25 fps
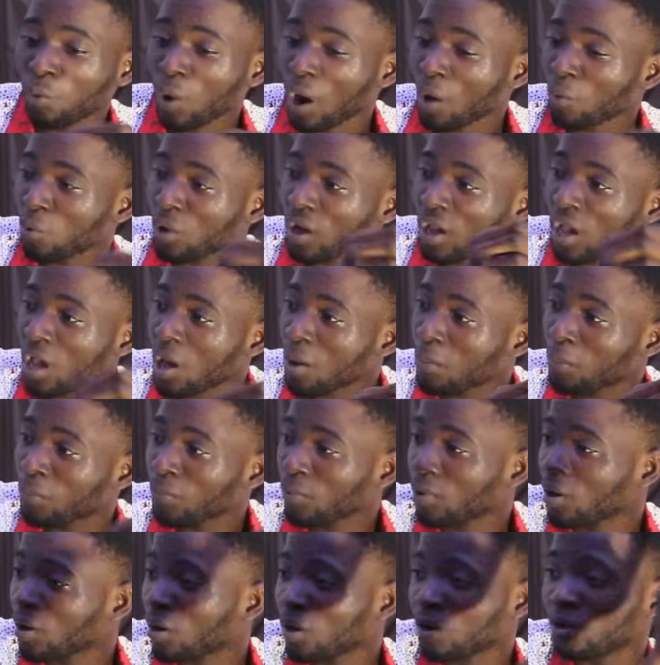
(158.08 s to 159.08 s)
I, I will
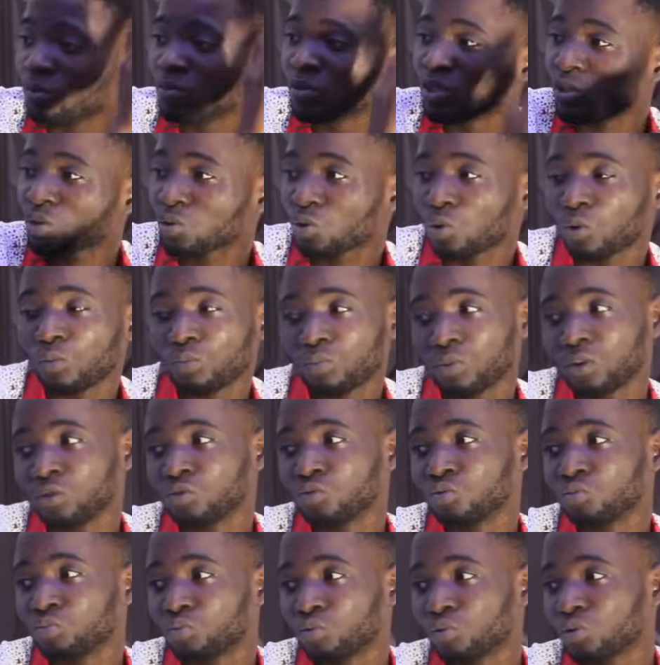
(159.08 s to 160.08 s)
help um, this
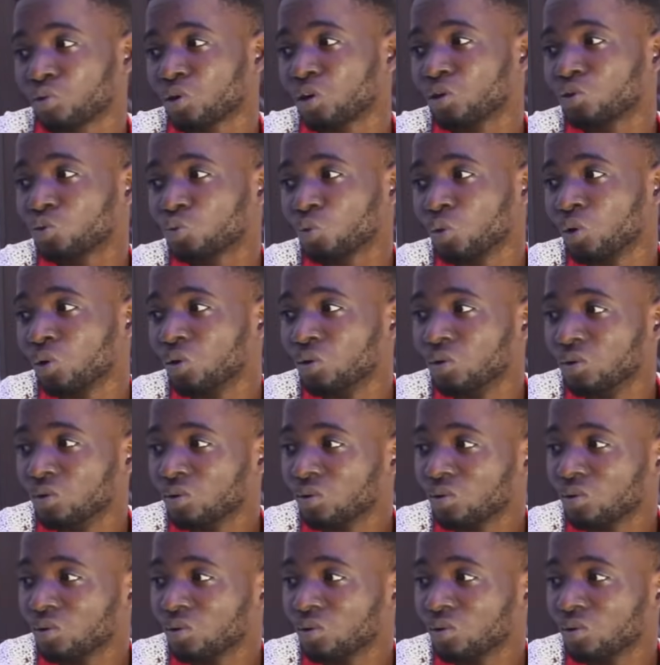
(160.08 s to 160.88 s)
company to progress well.